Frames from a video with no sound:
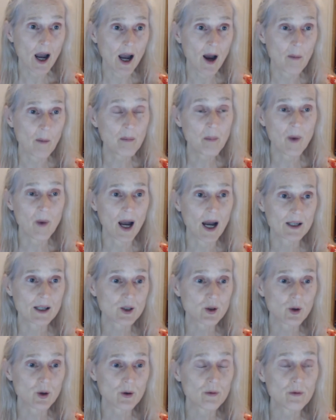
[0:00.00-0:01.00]
a, a
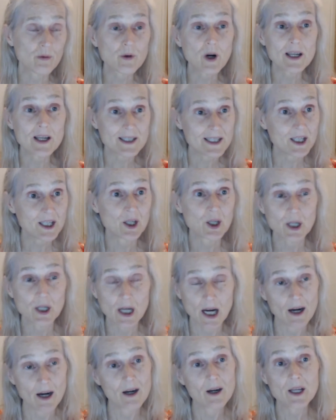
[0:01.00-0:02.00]
sort of frontier
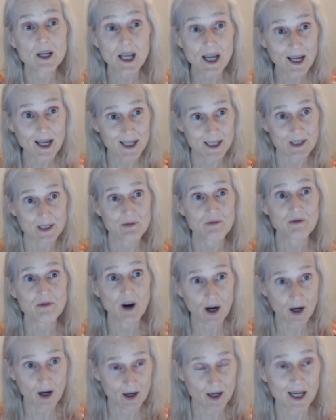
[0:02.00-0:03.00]
area as
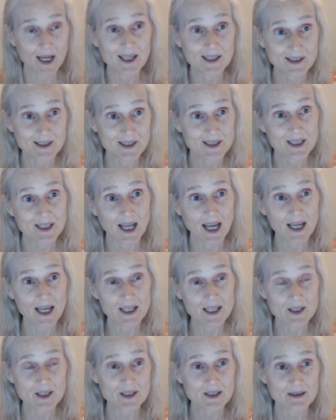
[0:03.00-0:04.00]
far as,
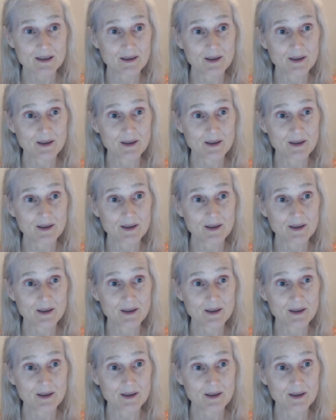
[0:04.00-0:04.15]
as,